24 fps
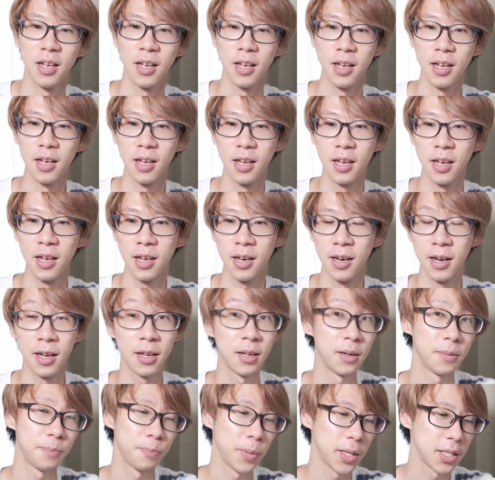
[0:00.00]
And
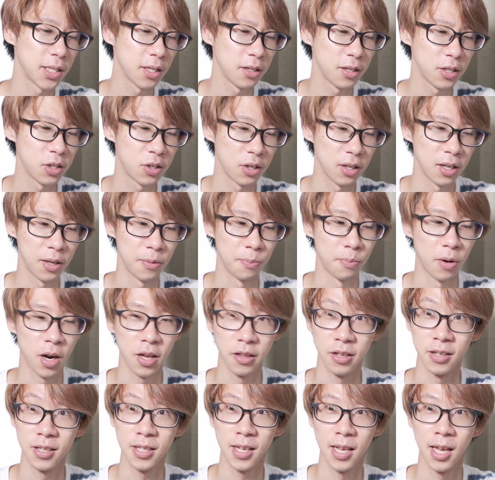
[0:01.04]
I basically like
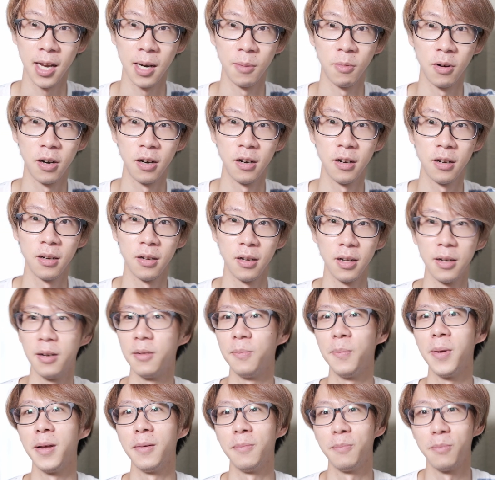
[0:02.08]
brought this camera,
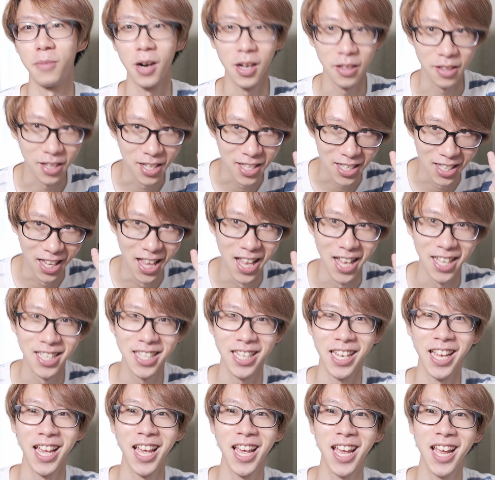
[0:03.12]
and brought this
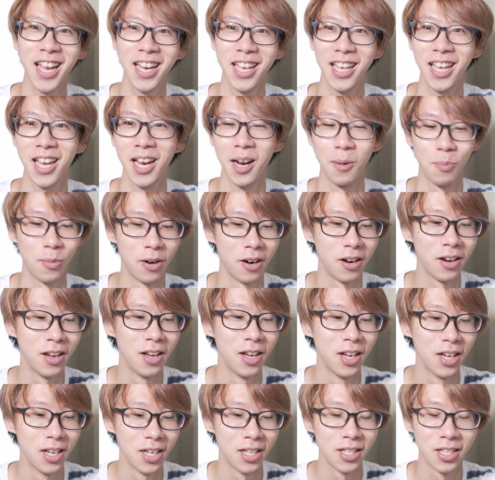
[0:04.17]
lens and camera
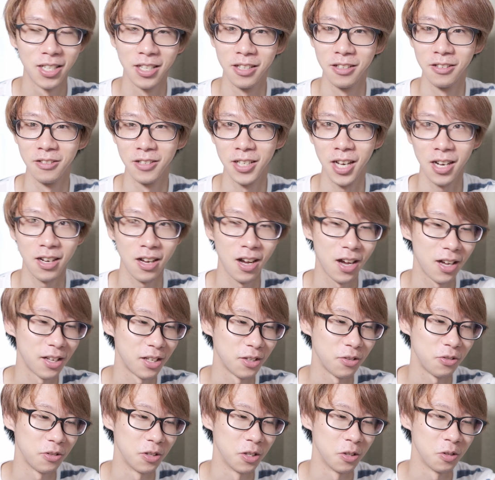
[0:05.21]
to
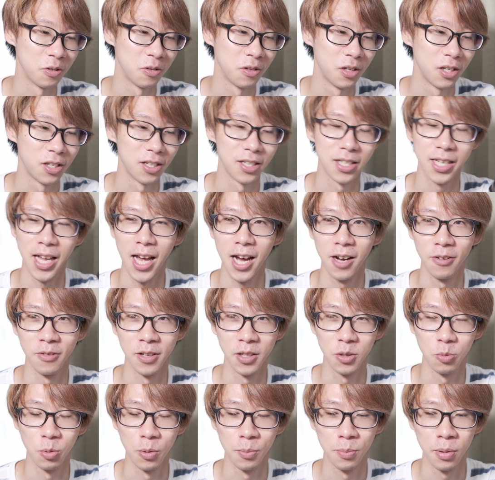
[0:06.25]
Takahata-Hudo to see how this would